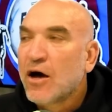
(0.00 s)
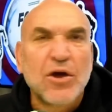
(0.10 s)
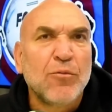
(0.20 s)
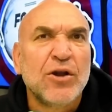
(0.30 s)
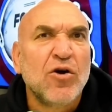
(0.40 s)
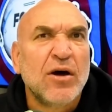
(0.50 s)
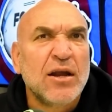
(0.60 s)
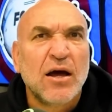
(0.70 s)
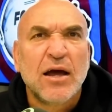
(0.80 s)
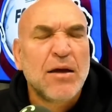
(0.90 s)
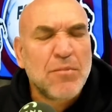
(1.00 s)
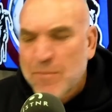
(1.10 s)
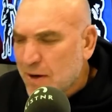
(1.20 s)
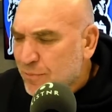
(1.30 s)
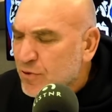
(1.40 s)
I think we're 90. How
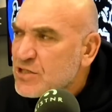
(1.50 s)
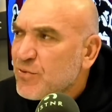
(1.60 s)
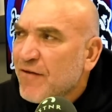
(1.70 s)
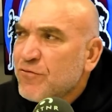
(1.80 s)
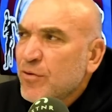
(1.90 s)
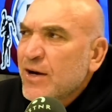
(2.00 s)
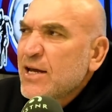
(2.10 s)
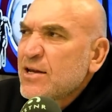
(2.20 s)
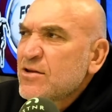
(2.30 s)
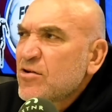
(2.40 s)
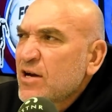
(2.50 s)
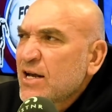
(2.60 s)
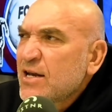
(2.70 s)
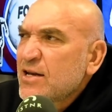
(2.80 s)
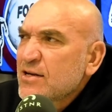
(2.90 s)
many points do we have? 20?
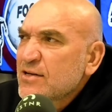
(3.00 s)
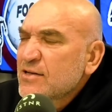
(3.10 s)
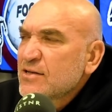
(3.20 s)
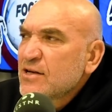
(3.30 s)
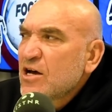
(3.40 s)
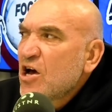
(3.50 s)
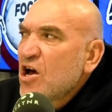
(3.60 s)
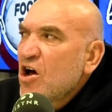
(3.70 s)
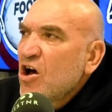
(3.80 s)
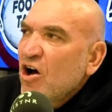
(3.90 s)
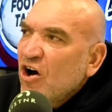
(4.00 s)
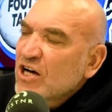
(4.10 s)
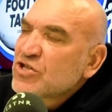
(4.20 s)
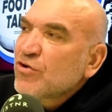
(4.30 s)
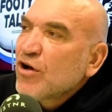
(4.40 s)
19?
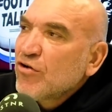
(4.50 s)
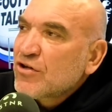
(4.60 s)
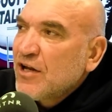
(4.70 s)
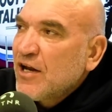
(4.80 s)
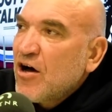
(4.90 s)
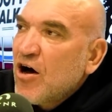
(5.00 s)
I sort of looked at it.